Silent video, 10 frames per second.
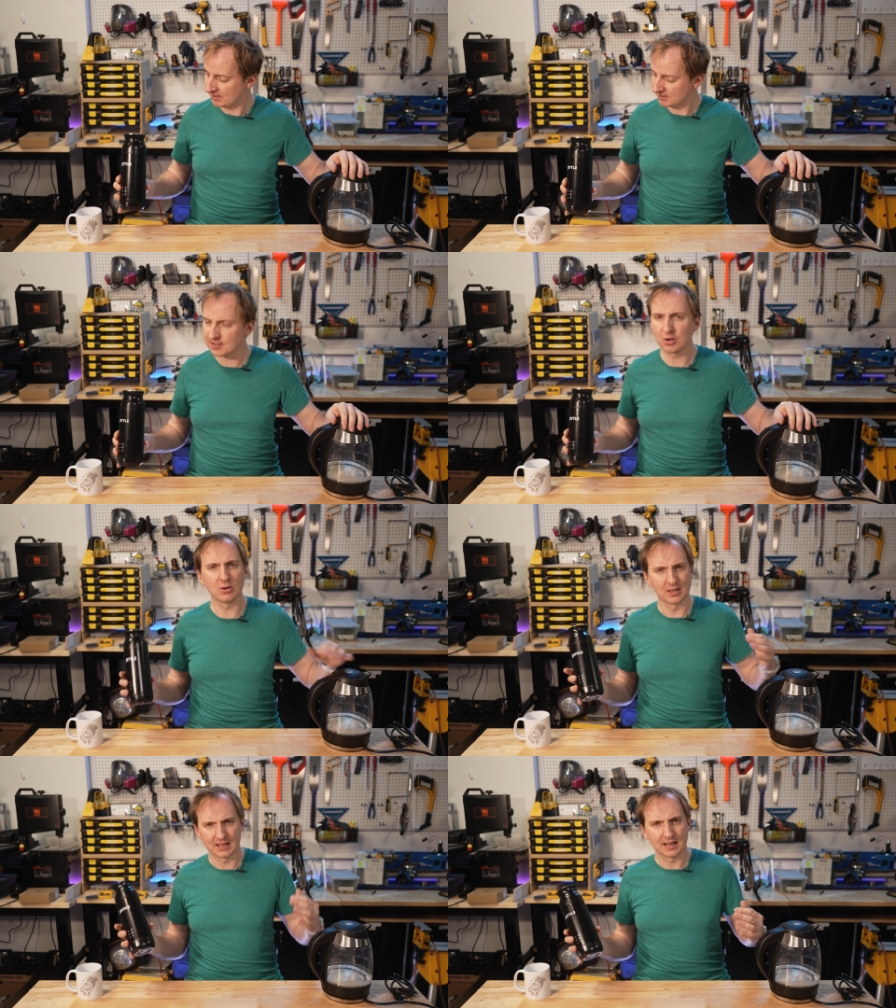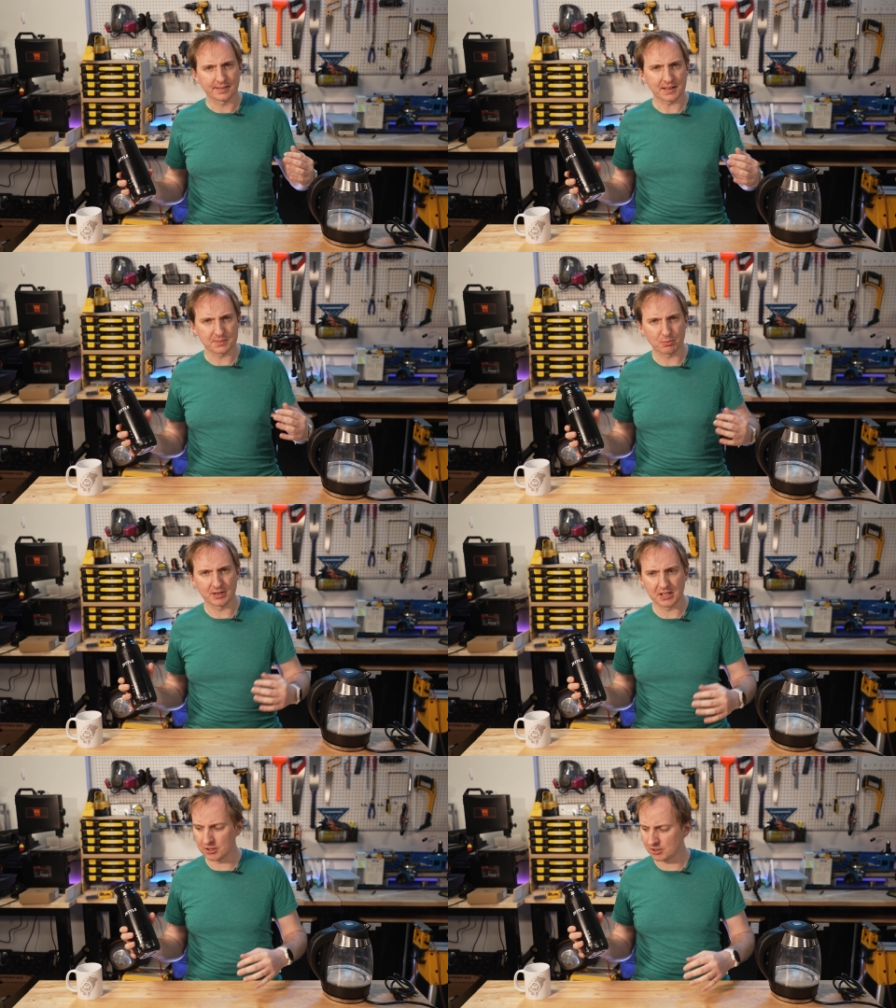So that's
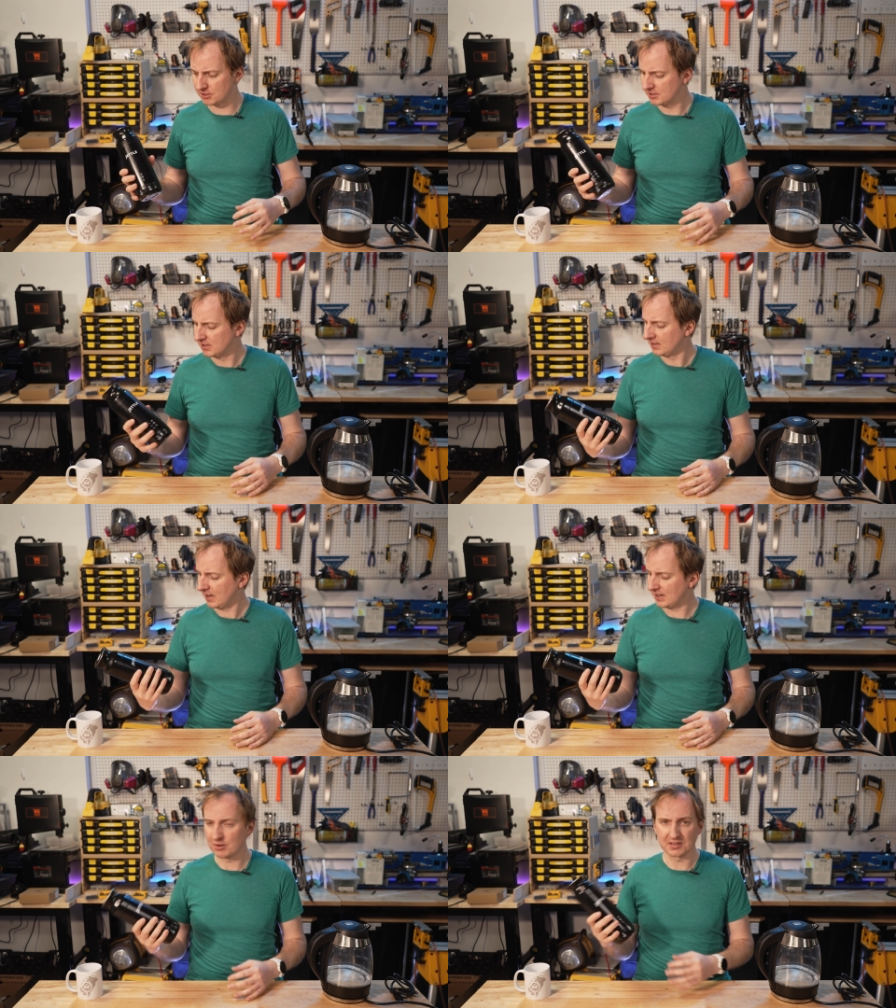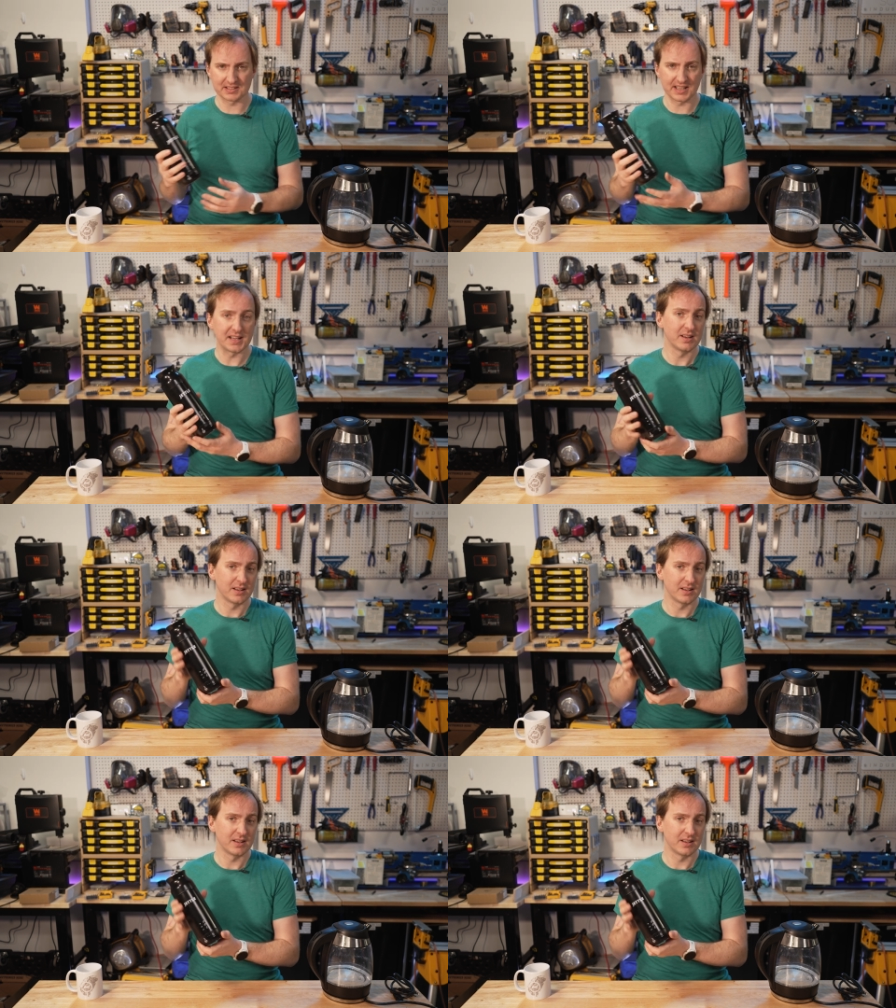pretty good. And honestly,